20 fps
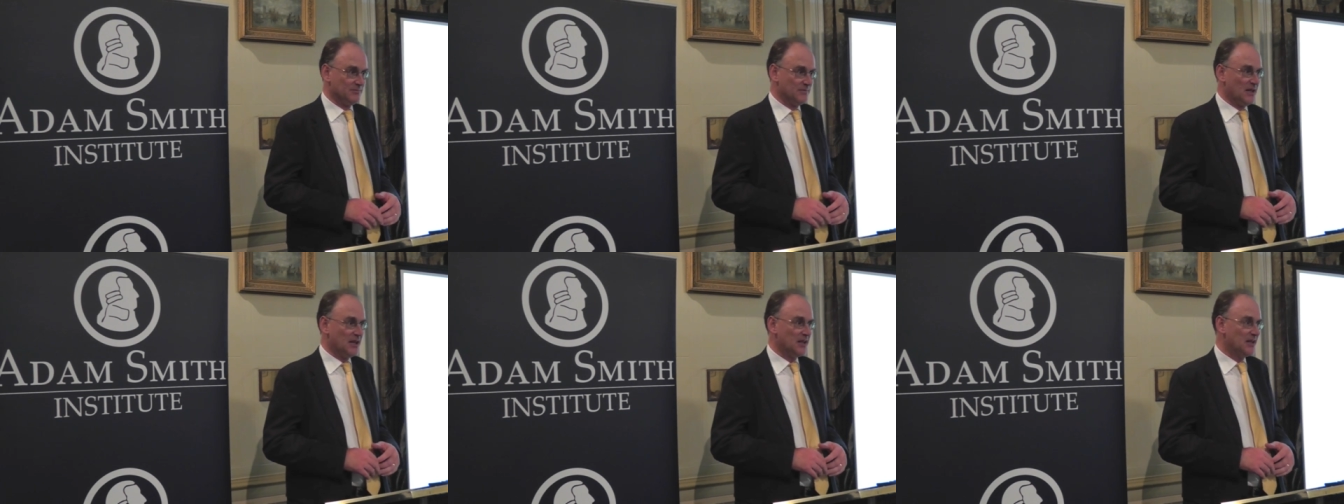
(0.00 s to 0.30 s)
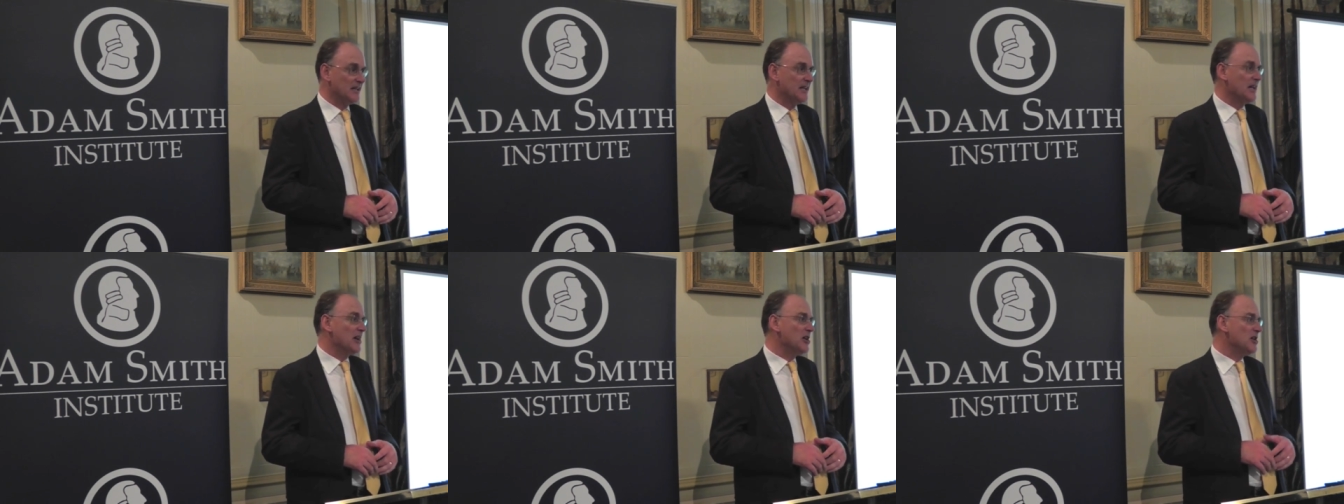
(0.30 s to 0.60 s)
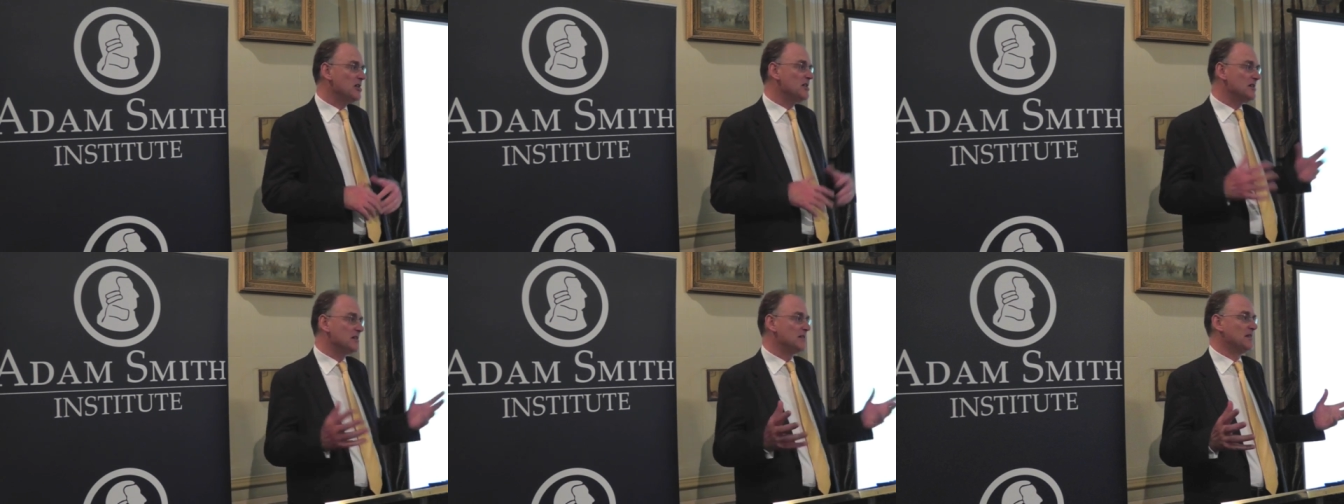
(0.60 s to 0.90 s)
hardly
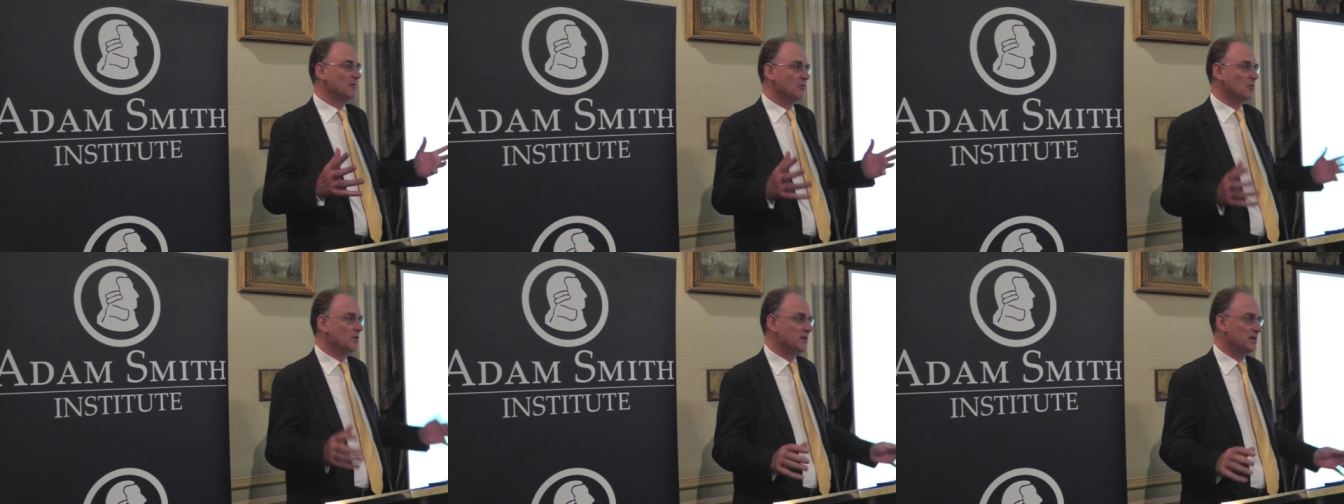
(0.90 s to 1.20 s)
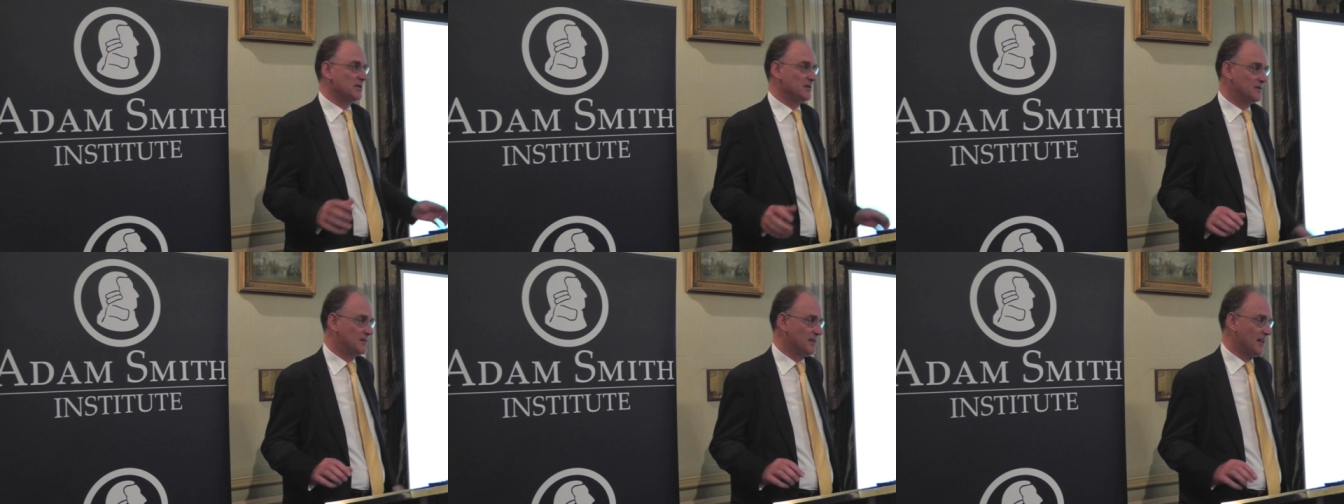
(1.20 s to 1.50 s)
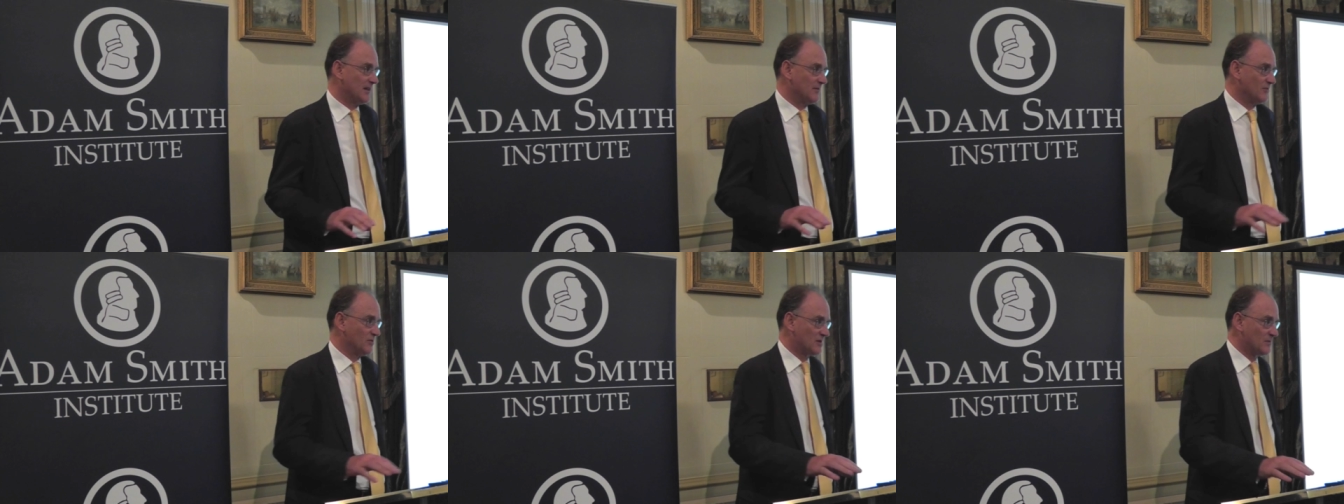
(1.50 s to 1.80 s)
heard the words
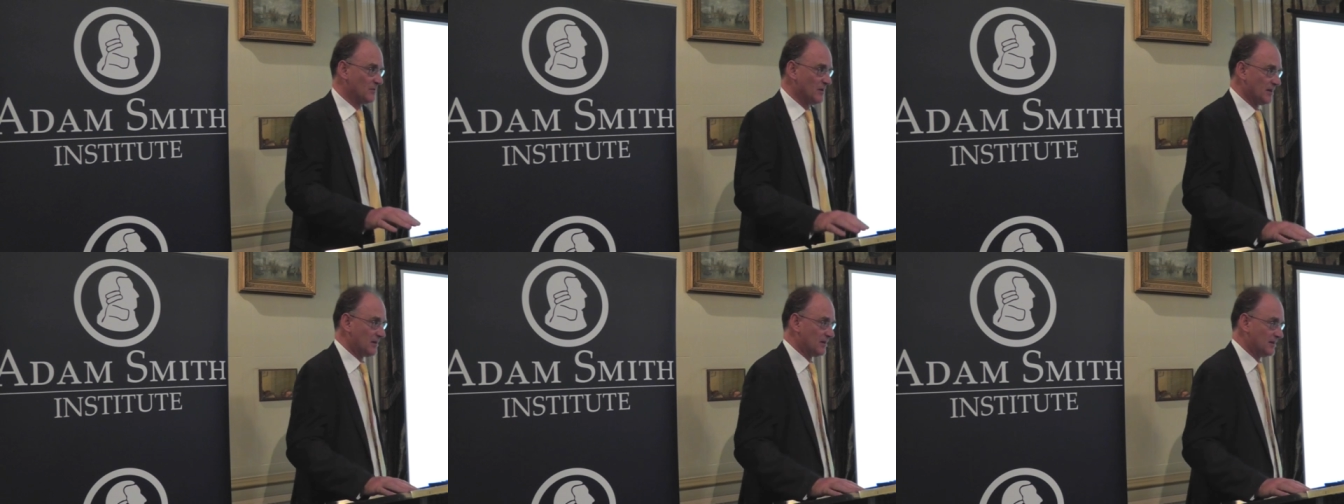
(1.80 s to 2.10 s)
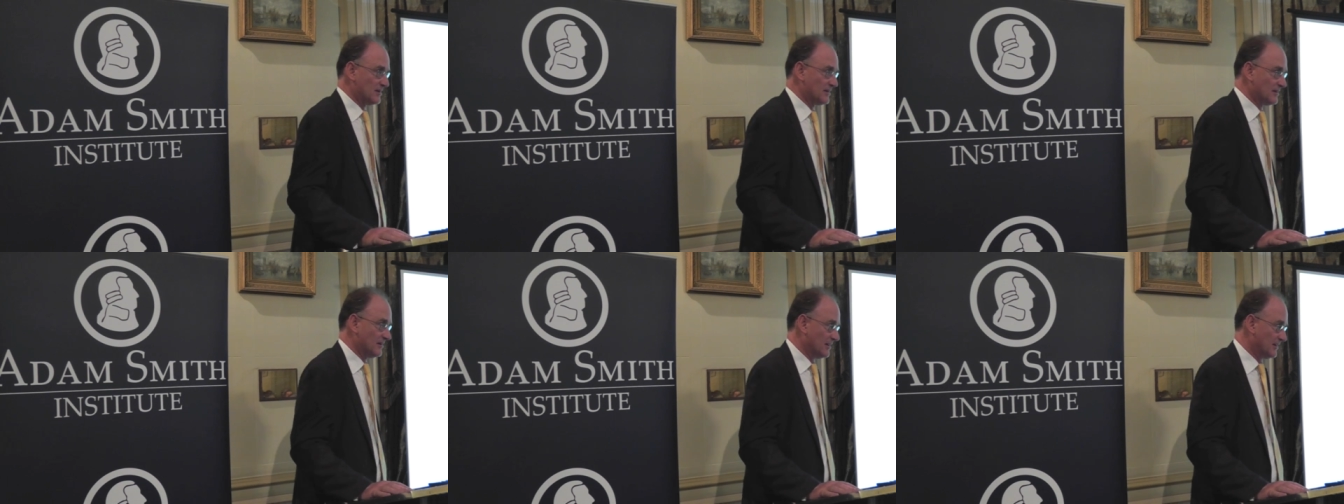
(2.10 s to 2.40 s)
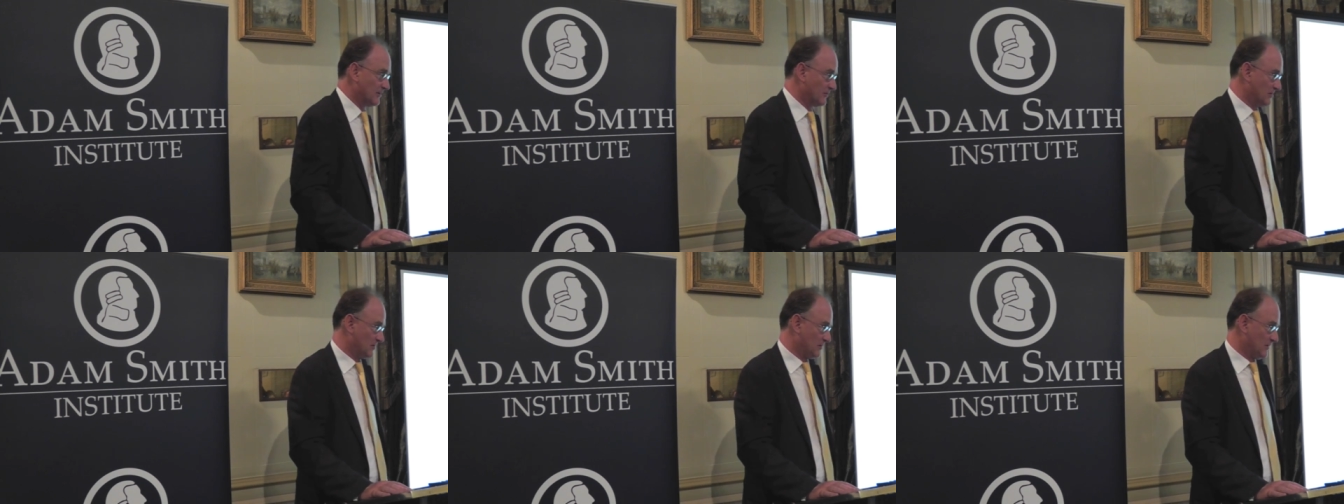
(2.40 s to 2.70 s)
Adam Smith until
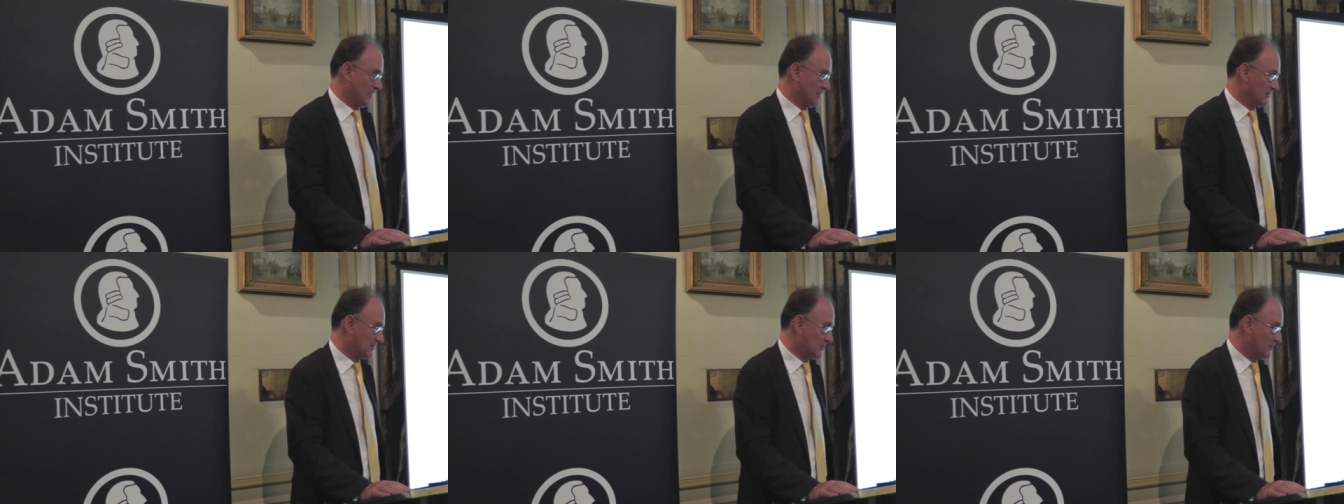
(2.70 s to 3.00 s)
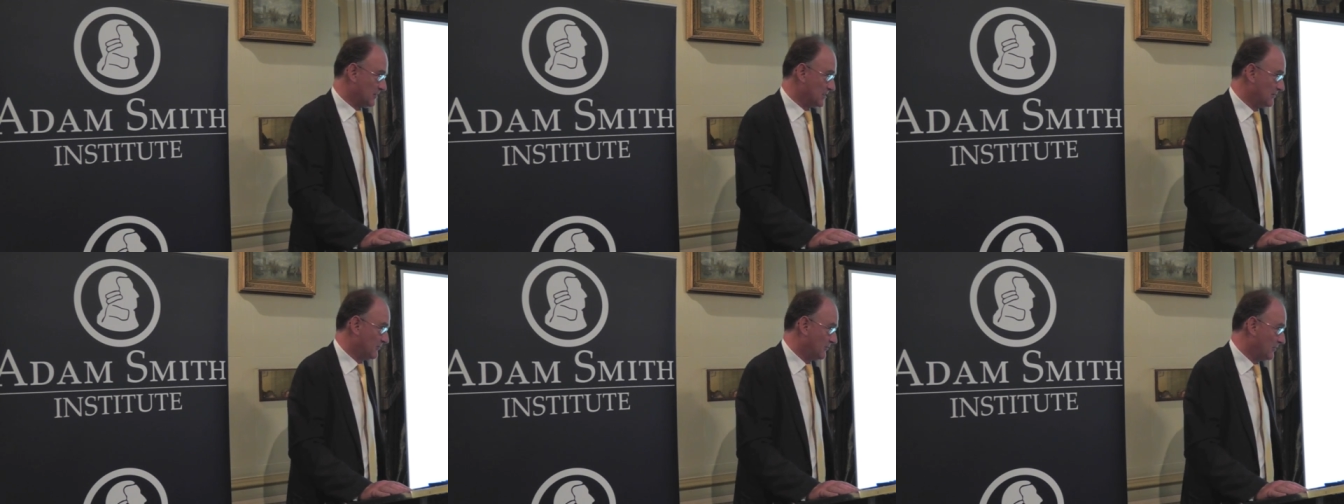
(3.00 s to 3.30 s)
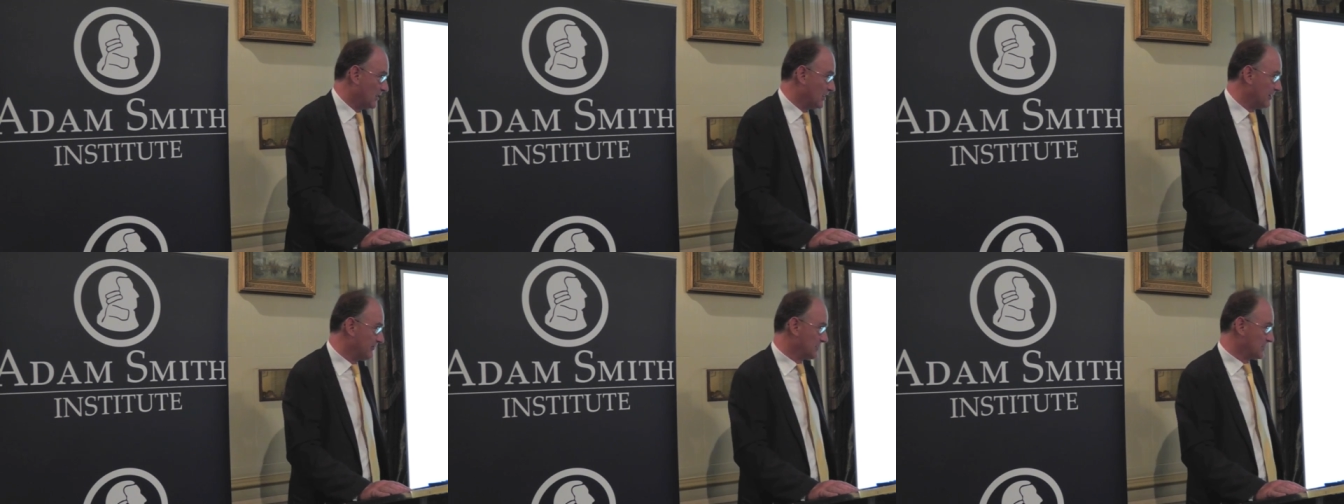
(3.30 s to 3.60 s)
he was about
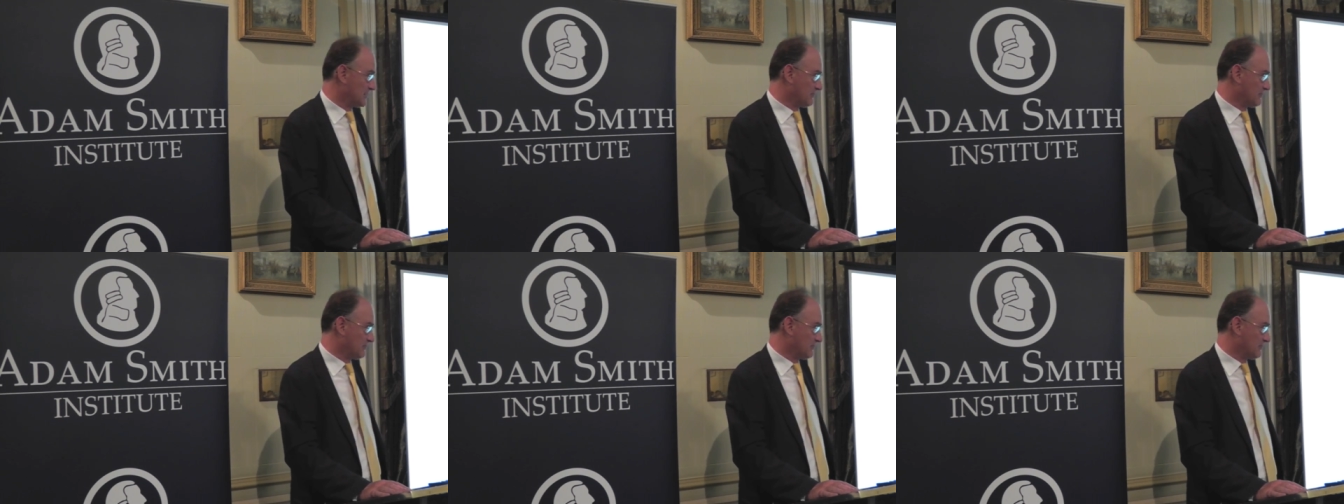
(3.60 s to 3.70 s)
25.